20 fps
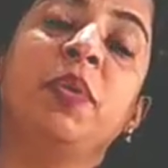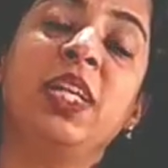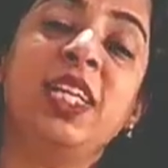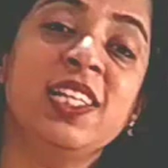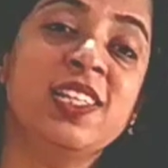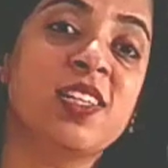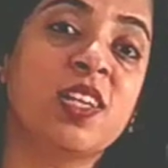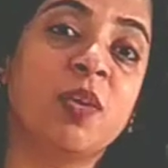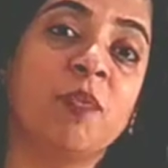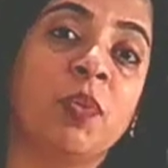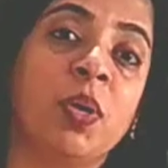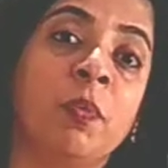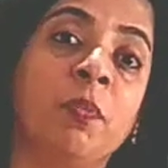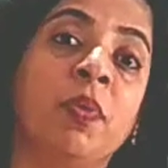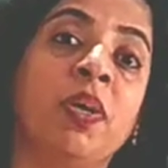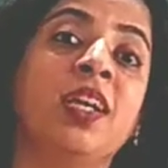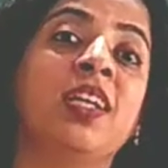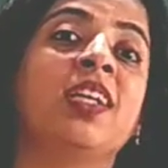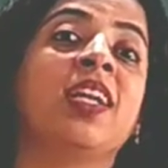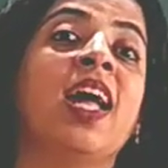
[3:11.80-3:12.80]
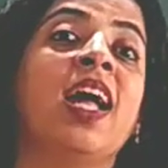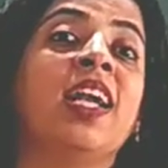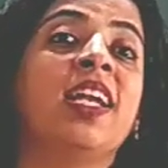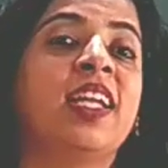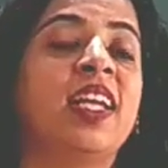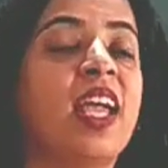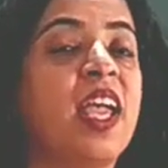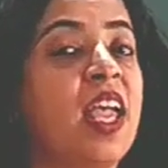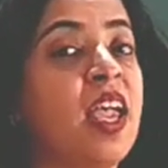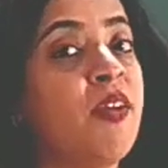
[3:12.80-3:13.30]
please remember
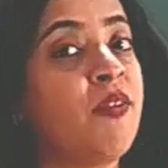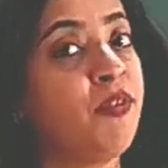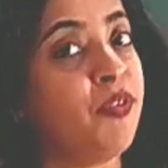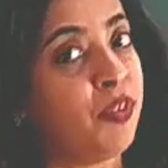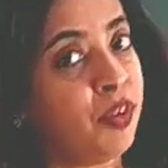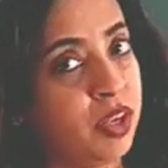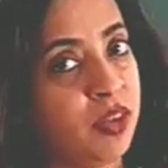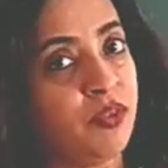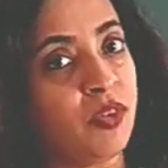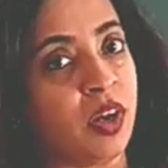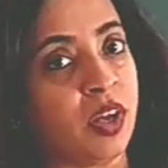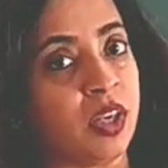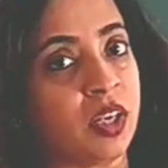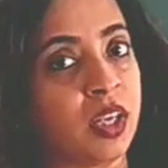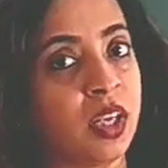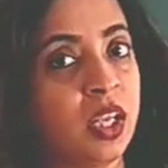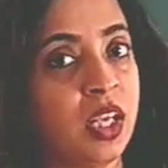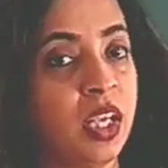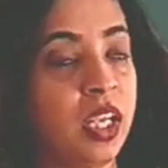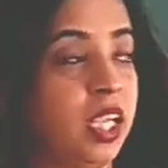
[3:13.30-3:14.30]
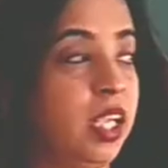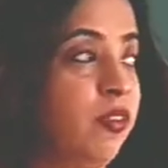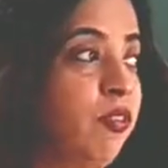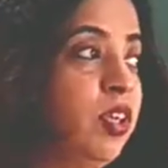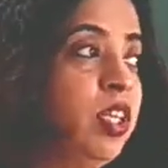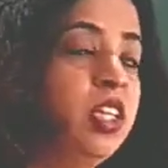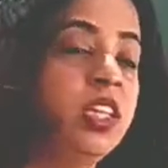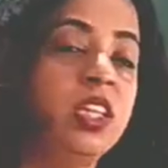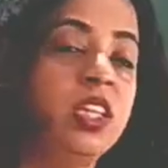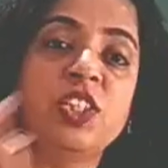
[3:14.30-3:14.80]
that everyone,
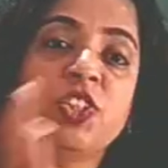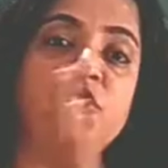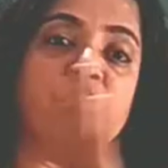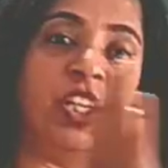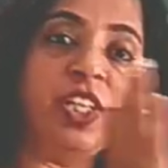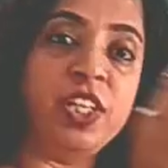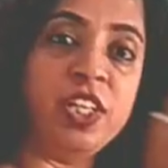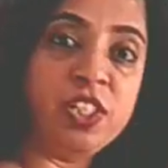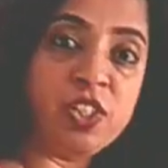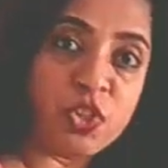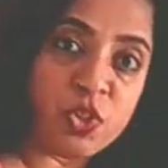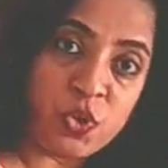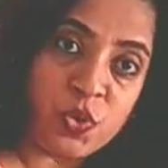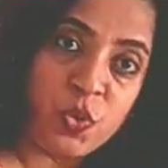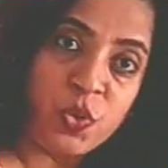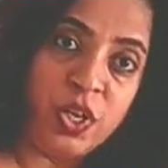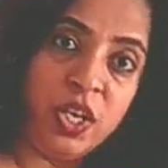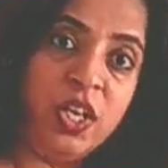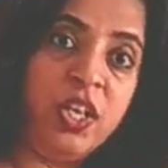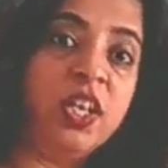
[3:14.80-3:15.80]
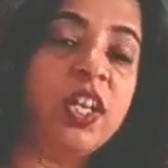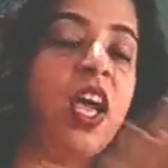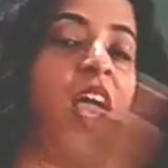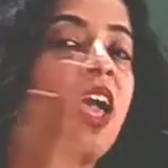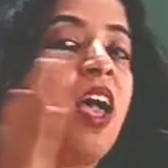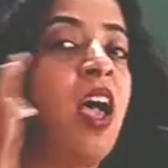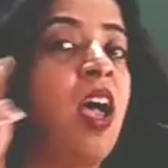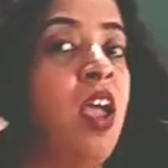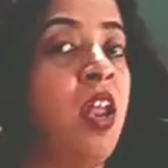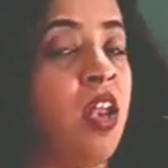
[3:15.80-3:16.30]
even the genius student,
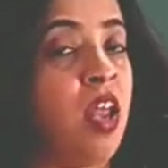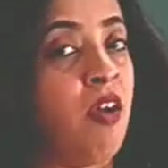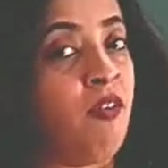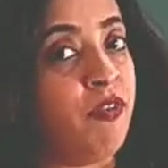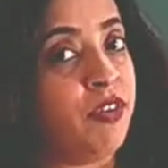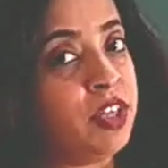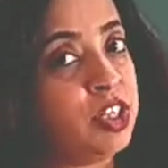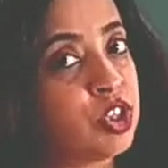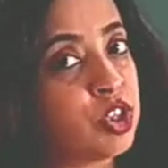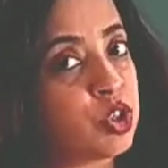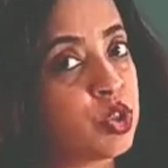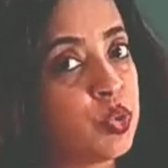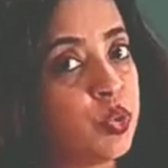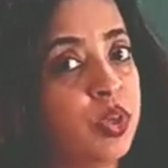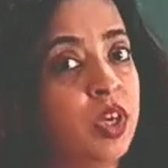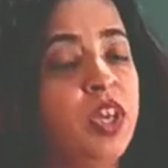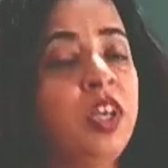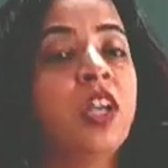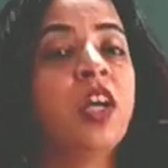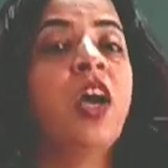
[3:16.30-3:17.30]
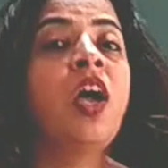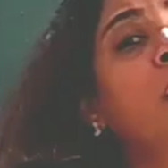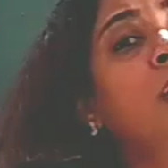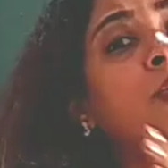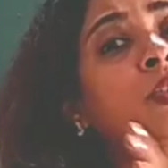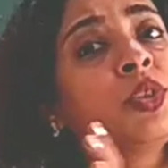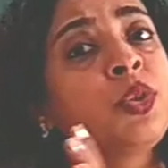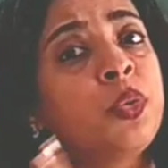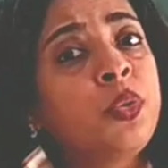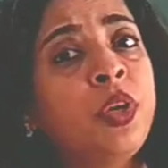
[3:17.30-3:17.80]
an average student
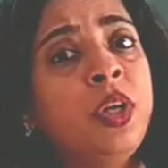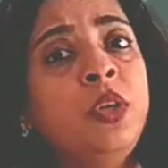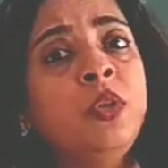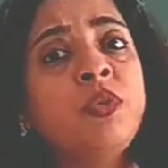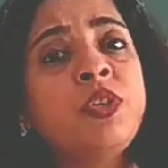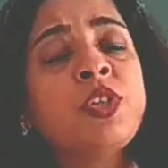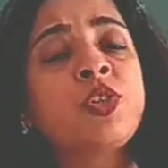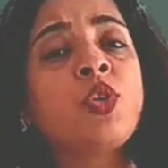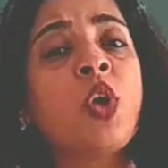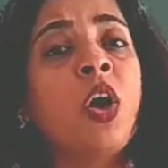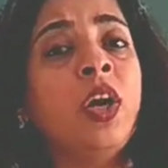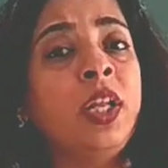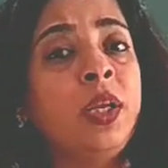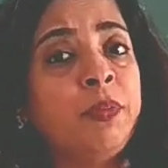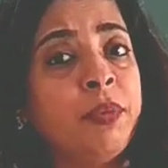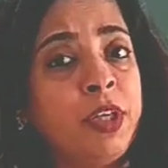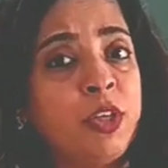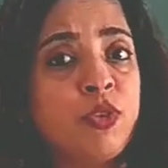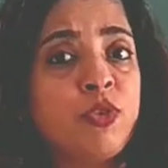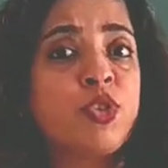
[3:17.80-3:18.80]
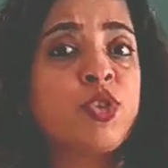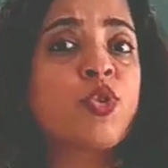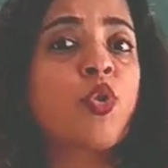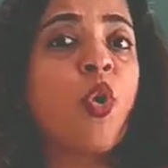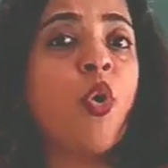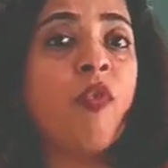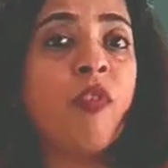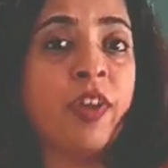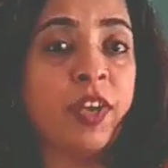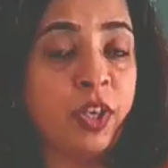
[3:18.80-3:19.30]
and a student who is not able to
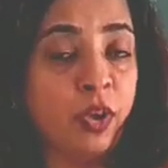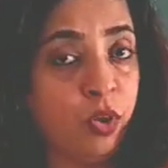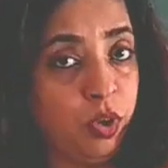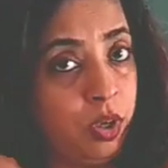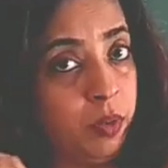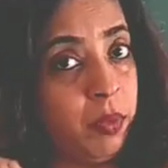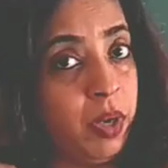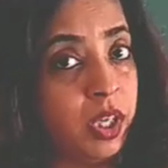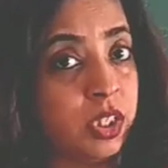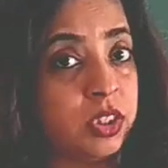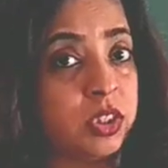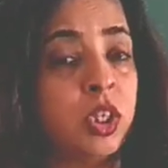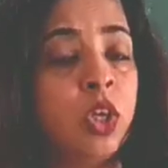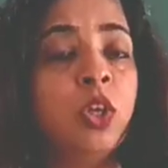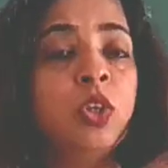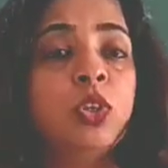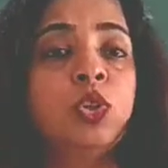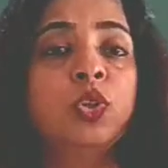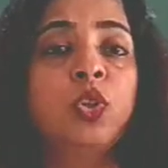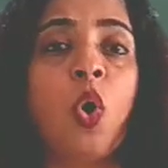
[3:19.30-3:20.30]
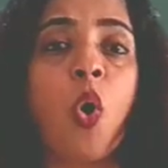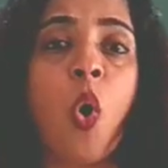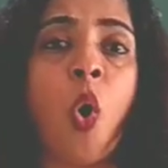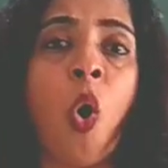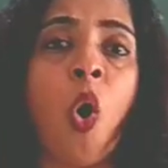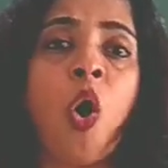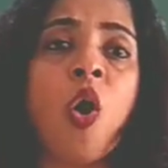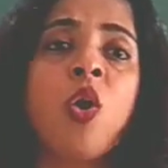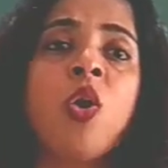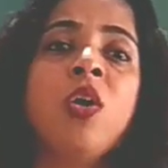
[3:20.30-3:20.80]
score very good marks. So
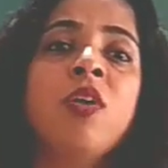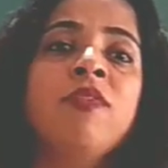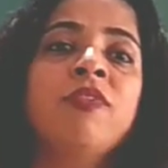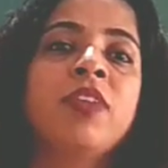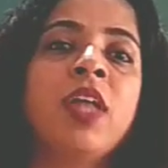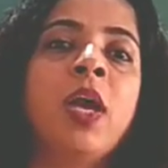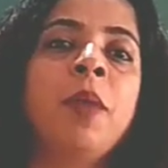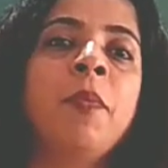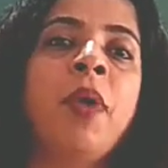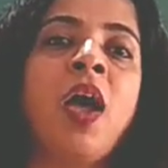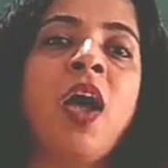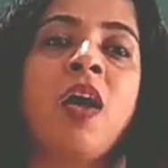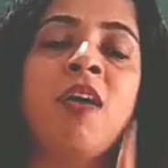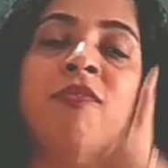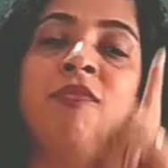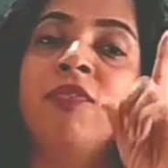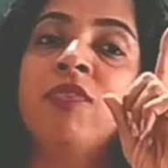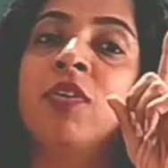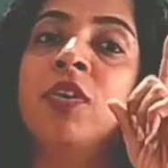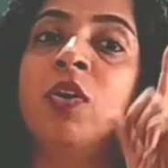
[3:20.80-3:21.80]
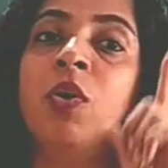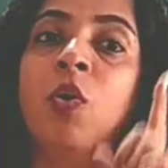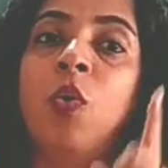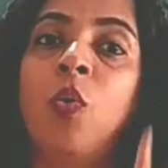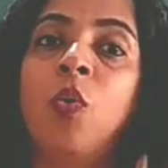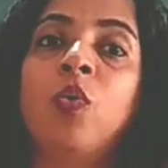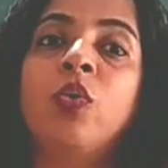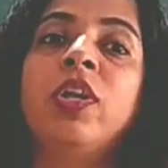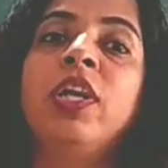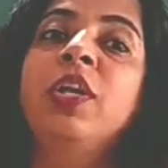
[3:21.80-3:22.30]
all of them have
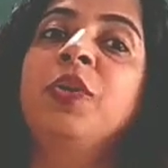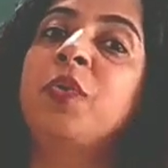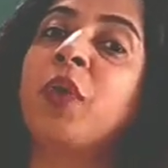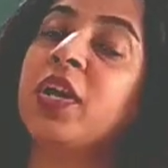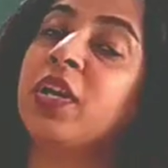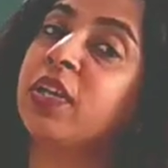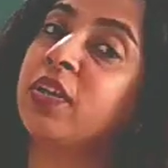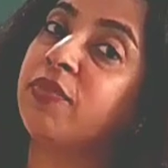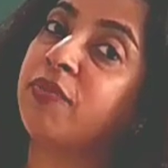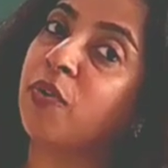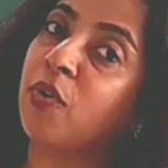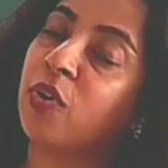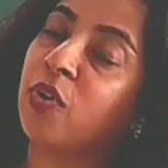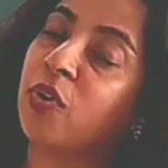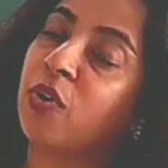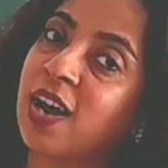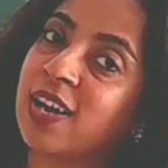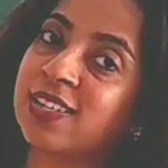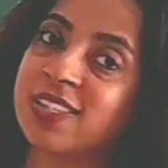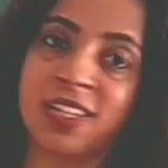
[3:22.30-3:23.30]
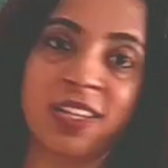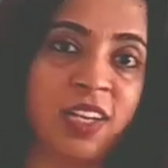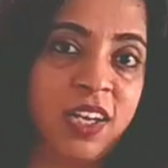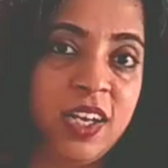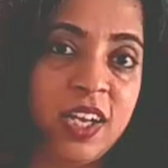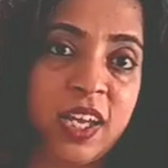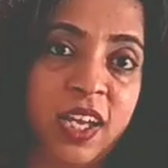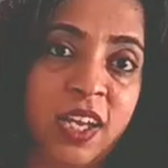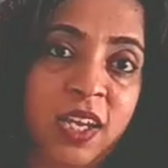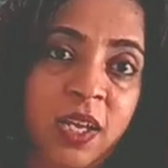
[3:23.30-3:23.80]
only 24 hours in
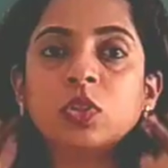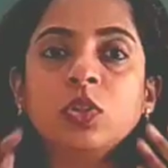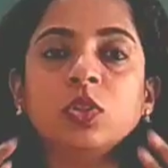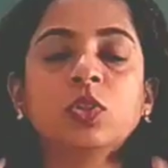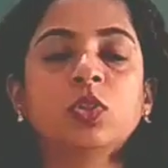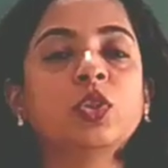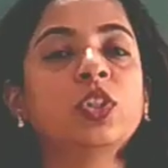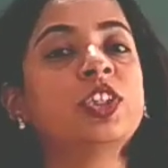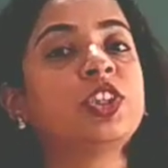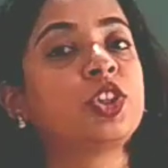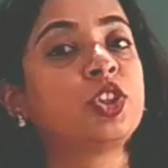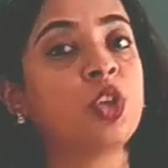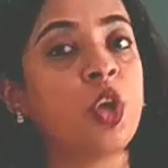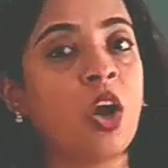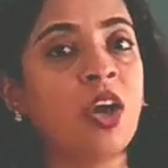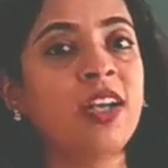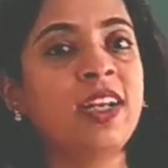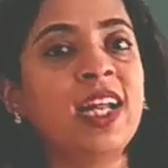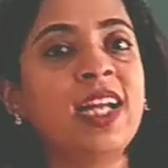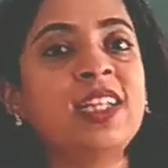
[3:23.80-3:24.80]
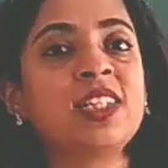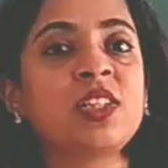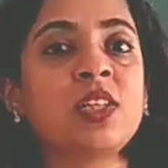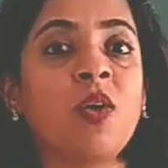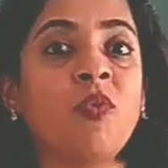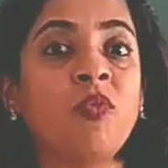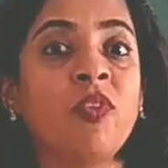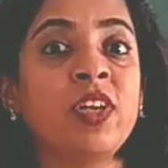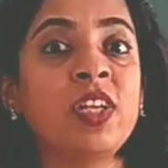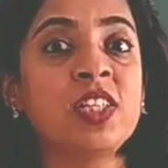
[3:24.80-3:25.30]
a day. So it's not that
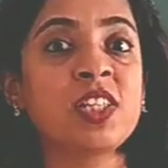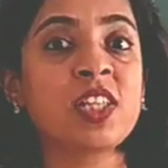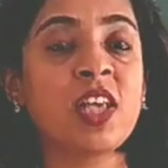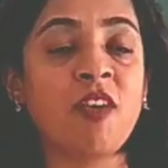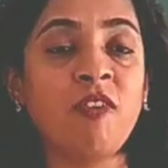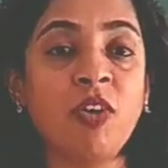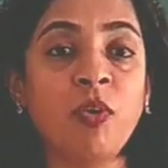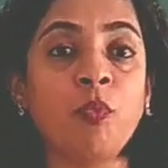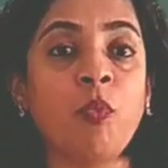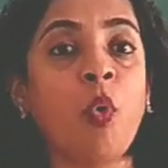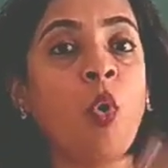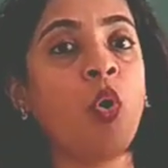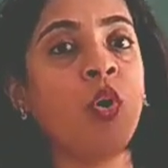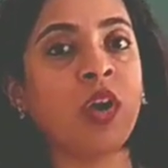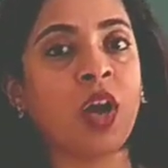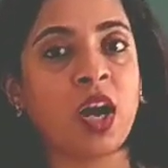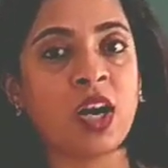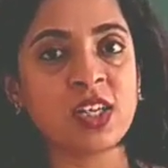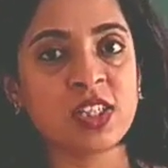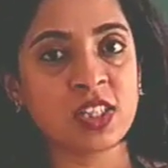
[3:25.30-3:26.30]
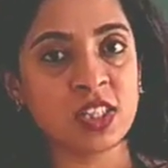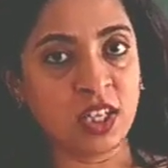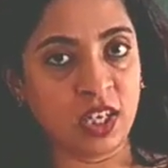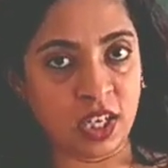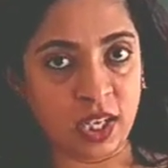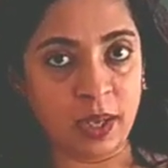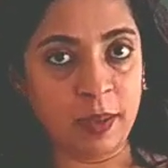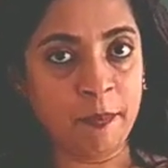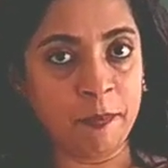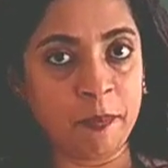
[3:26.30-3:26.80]
someone is having more hours a
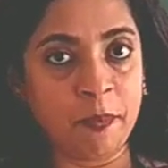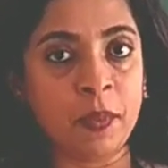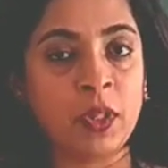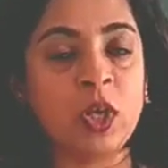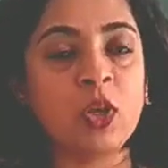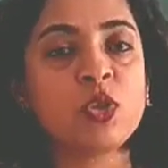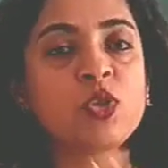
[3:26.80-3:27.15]
day.